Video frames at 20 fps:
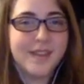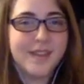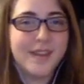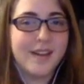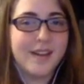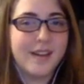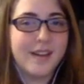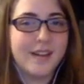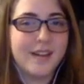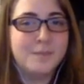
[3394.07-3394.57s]

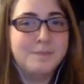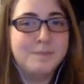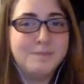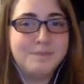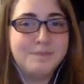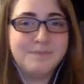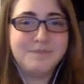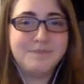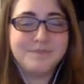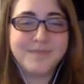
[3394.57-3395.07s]
I
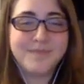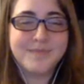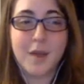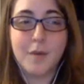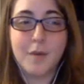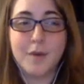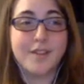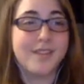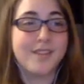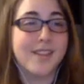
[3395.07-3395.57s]

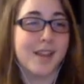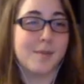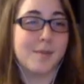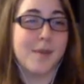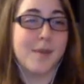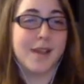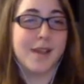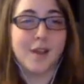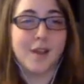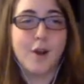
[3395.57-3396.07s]
want to thank
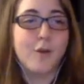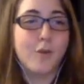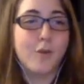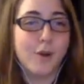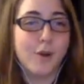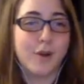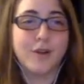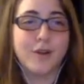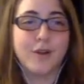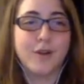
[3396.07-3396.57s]
my
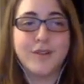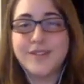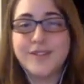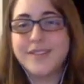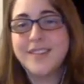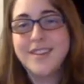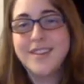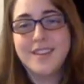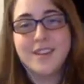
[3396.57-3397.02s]
coworkers.